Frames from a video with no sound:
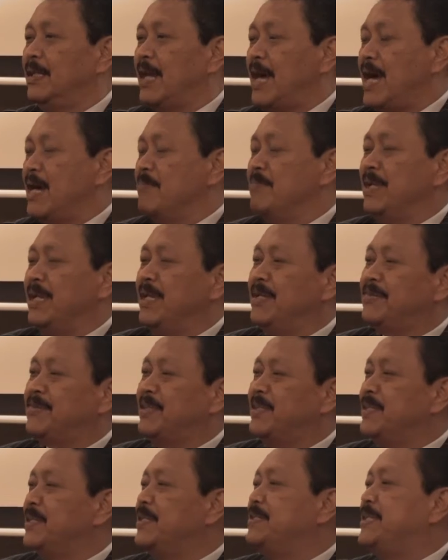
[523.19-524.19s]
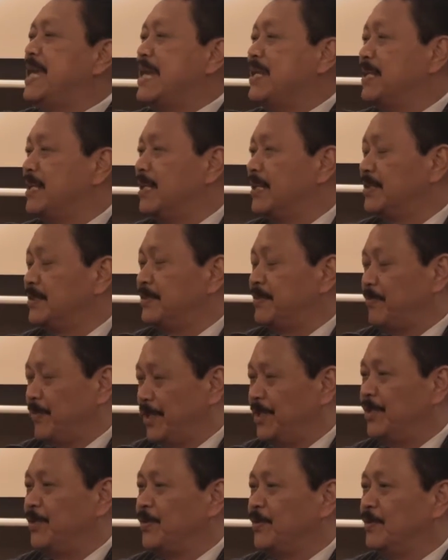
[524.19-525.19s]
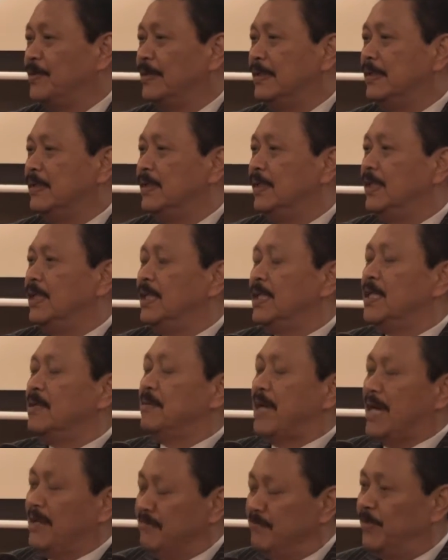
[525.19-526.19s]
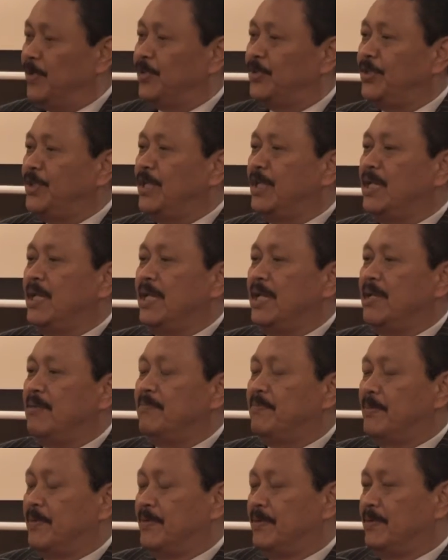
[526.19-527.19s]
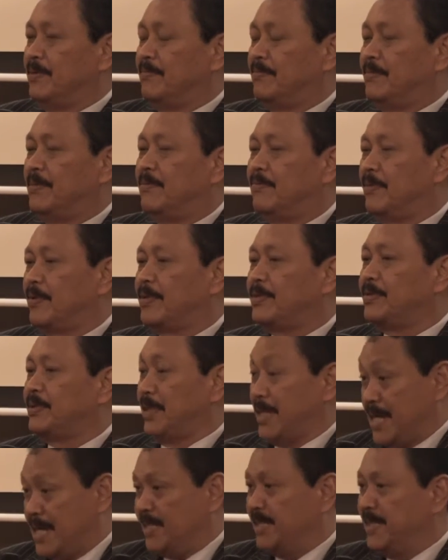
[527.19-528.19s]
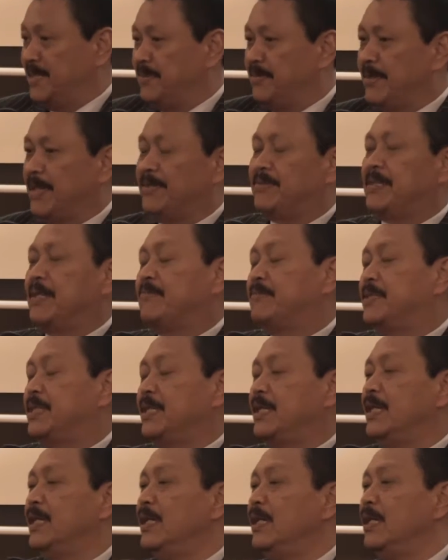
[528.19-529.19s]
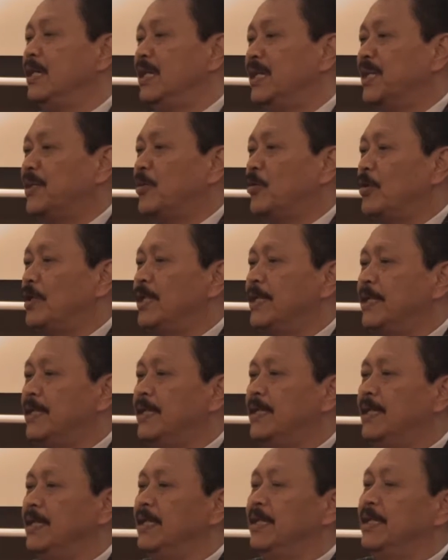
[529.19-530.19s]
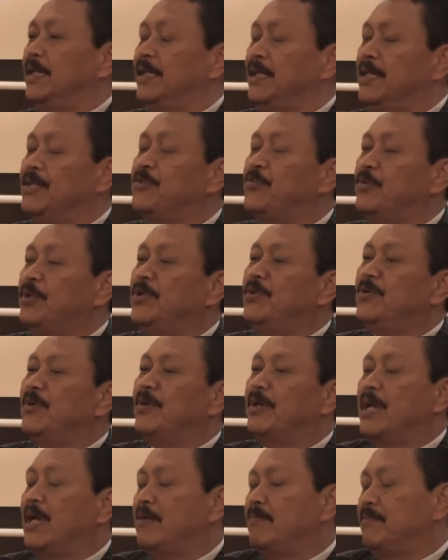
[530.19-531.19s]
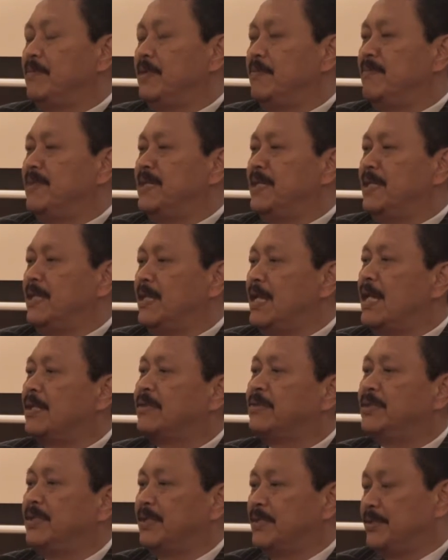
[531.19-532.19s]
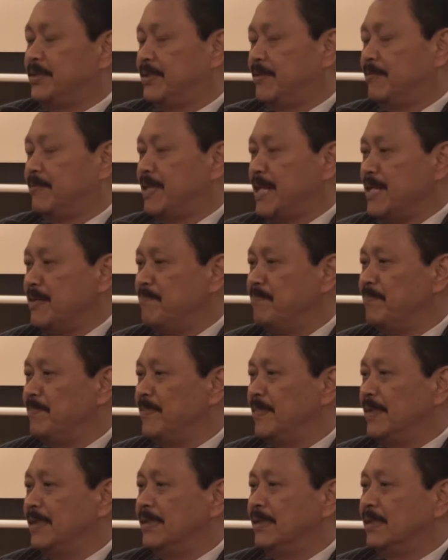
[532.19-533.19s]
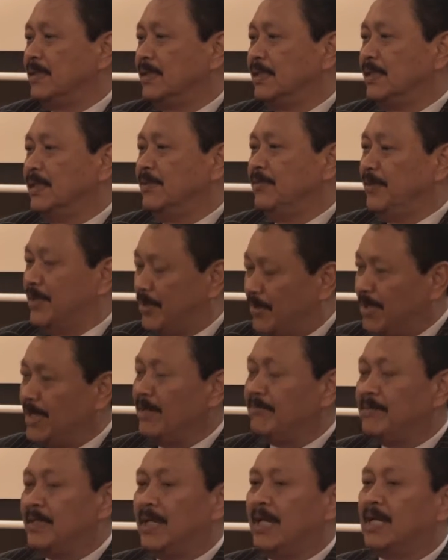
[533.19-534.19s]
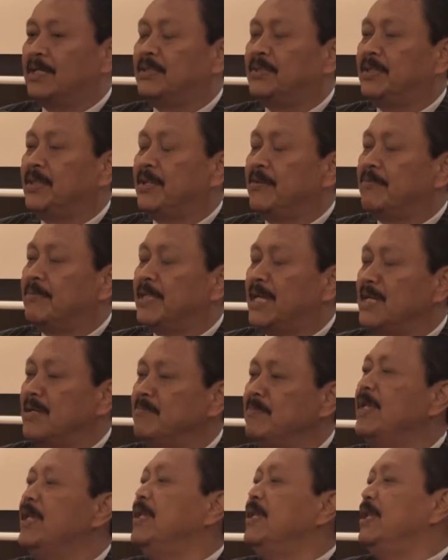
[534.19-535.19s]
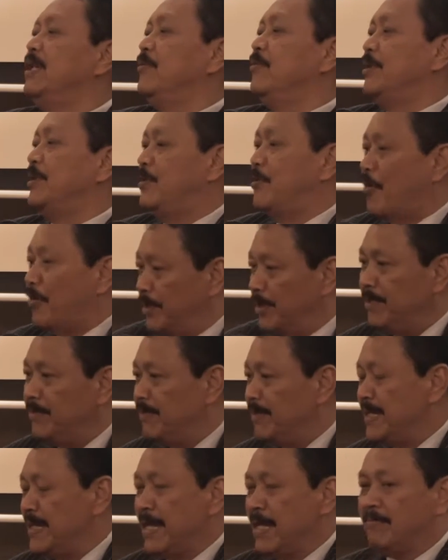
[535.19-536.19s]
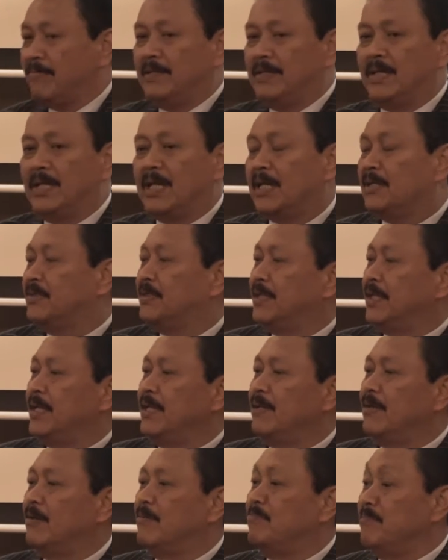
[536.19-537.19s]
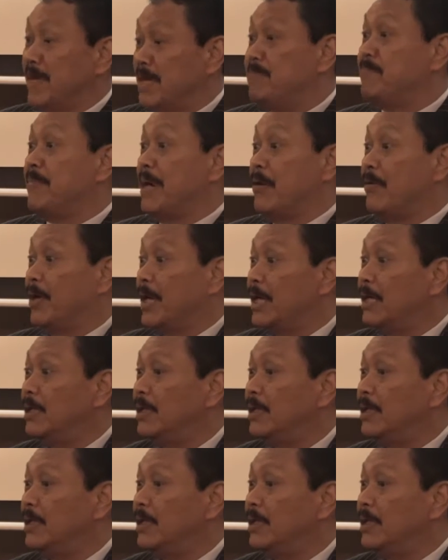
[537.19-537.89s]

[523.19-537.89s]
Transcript: armies and the generals with you. Unfortunately, for forestry, I think SFC included, is we do not have even the luxuries of time. Okay, we don't have the luxury of time. We don't even have the luxury of manpower.